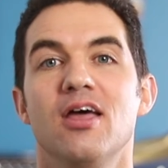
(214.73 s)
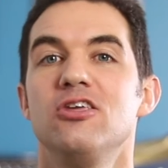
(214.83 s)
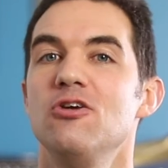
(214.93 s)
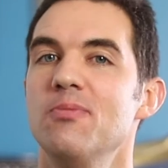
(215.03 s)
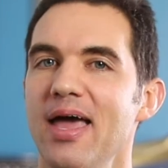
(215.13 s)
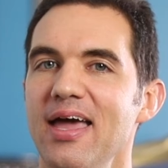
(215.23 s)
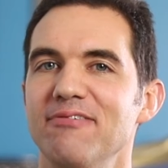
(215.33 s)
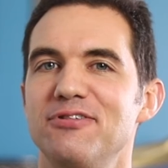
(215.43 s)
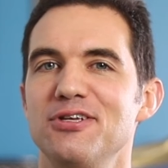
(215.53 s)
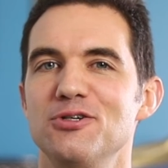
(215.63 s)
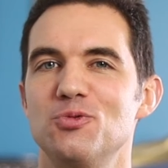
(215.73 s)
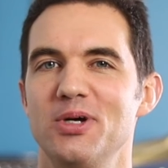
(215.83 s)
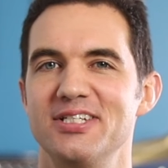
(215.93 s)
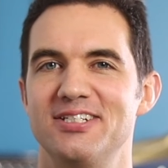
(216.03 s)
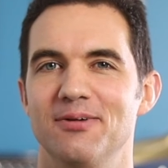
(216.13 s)
you may have to use
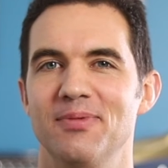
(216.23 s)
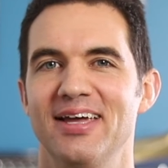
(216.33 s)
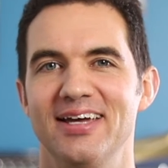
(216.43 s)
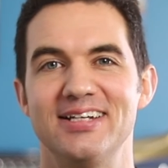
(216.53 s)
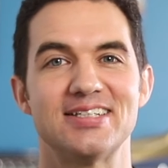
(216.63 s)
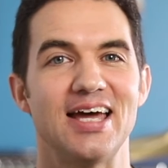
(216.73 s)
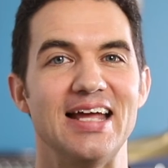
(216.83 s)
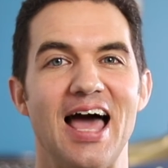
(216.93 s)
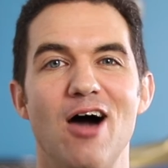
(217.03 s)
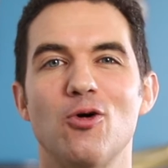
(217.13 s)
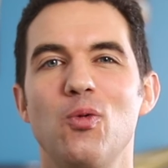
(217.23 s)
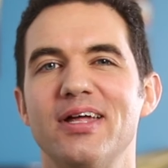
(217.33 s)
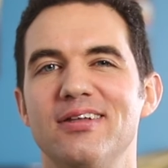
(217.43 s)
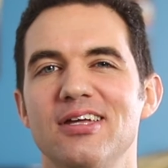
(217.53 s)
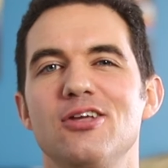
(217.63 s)
wisdom in deciding how
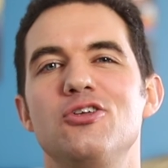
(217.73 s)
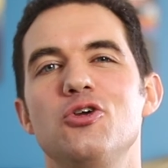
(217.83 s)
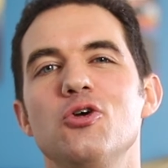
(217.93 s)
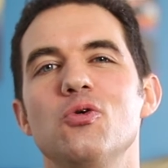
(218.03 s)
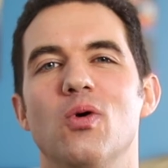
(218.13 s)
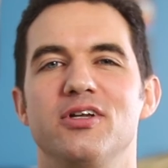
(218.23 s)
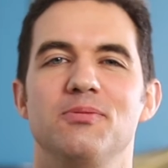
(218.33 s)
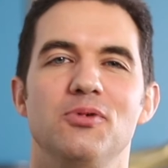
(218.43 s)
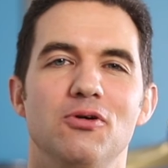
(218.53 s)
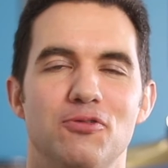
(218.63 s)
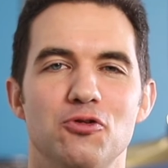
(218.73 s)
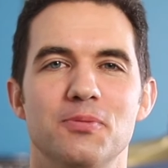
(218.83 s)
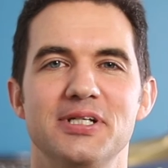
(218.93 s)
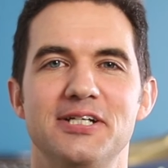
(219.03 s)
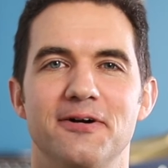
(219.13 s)
quickly you want to move through the
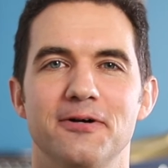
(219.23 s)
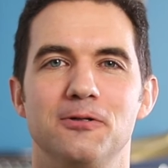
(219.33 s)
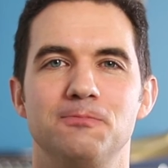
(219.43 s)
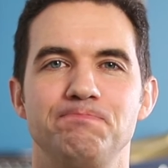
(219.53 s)
material.